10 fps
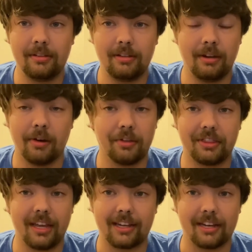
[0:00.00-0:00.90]
You don't
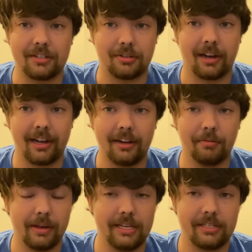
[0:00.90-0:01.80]
think I tried
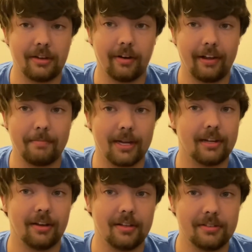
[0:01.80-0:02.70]
restarting my
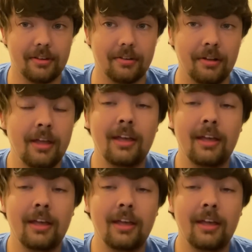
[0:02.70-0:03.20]
console?